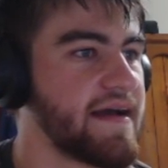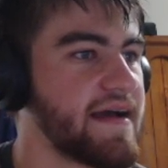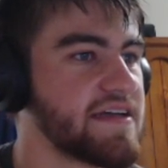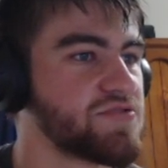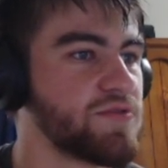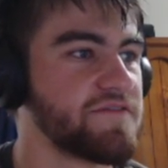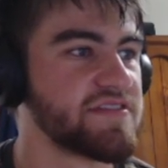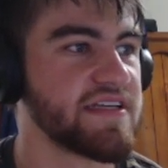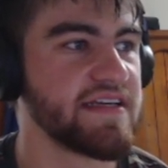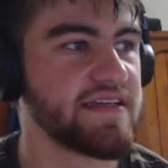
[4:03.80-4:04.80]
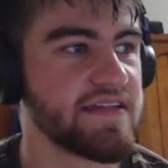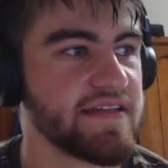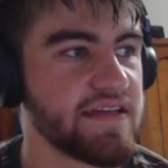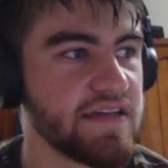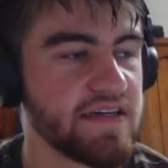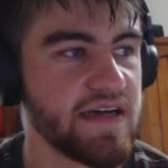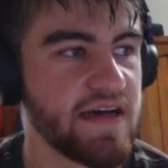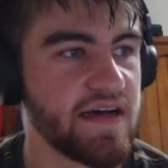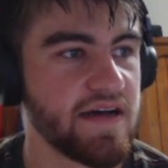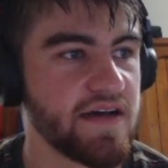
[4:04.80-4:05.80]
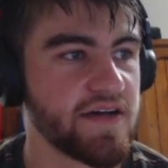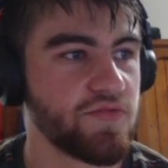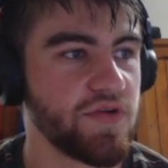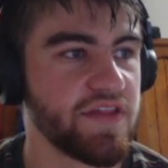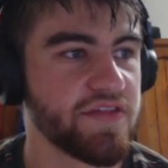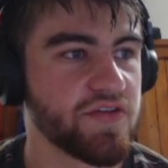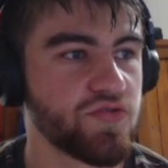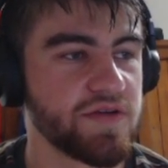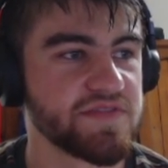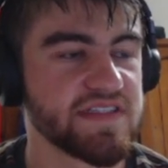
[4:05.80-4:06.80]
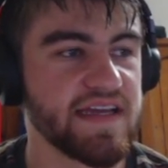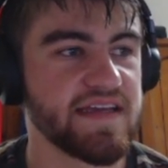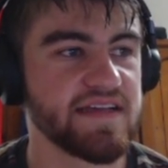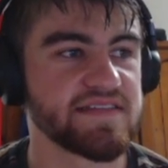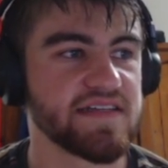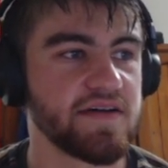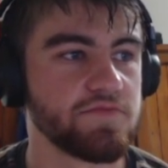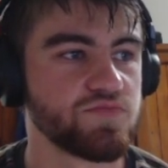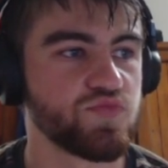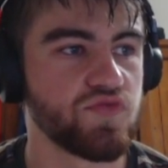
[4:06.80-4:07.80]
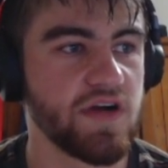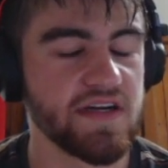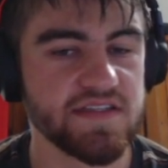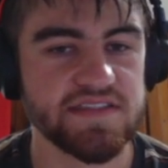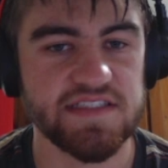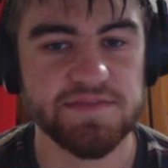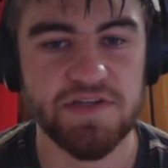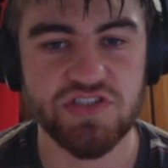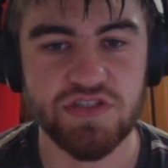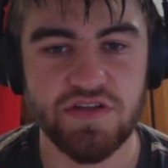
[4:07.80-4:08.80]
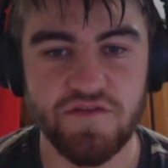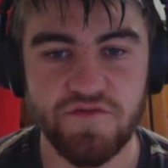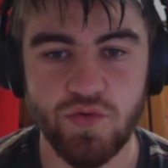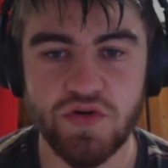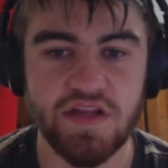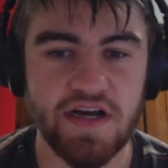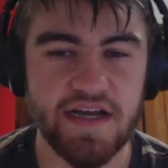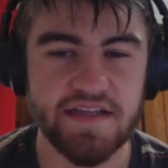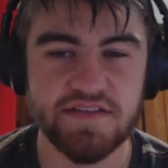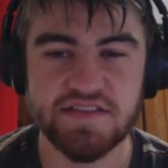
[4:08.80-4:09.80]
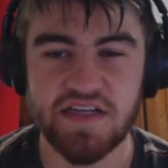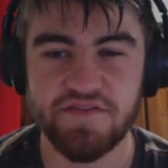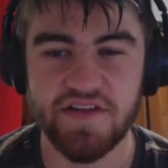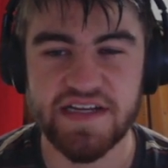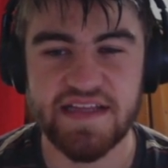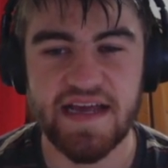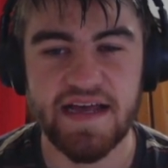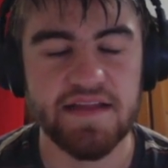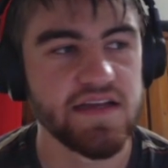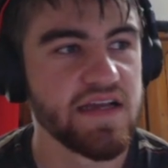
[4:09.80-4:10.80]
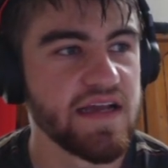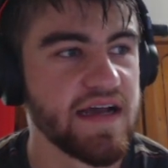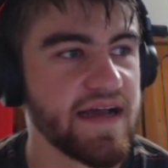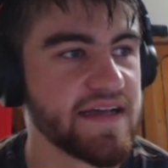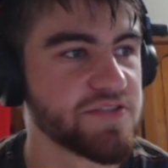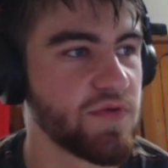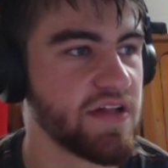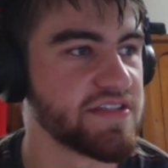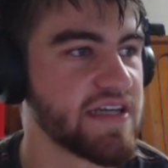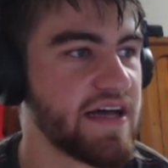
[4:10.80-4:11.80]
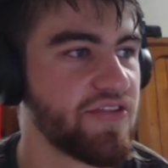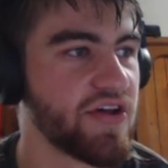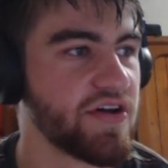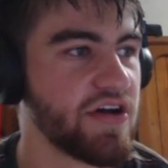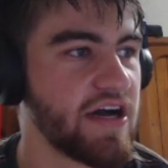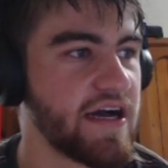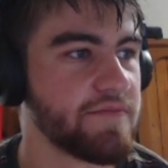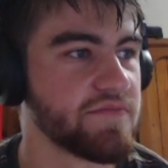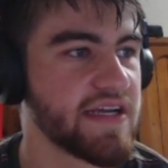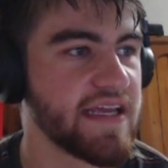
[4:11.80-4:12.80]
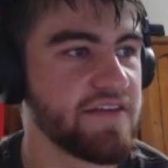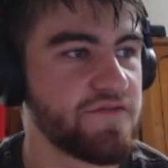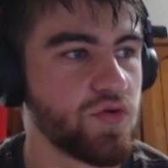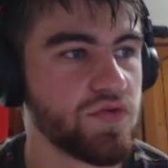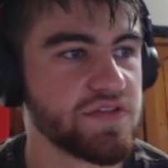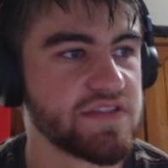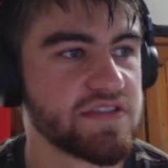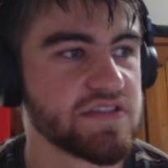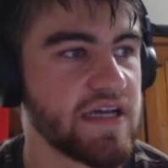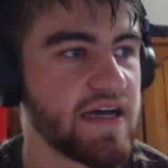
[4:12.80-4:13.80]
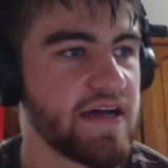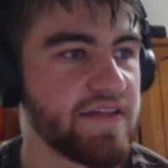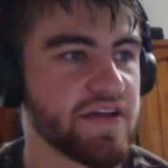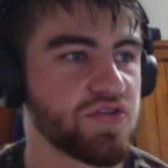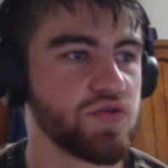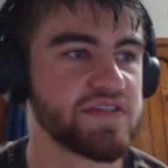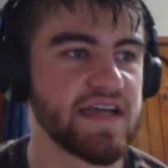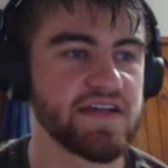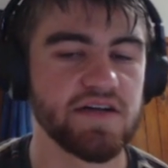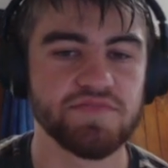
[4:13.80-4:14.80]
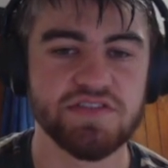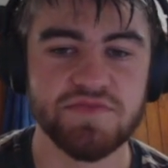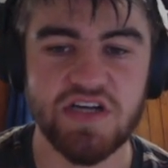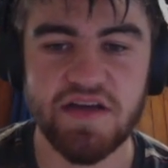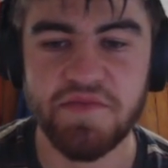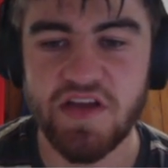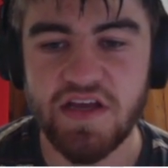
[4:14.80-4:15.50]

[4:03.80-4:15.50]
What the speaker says: As we've seen with Cripps taking some rucks, especially in the forward line and stuff like that, as well as other key forwards that could take up some time.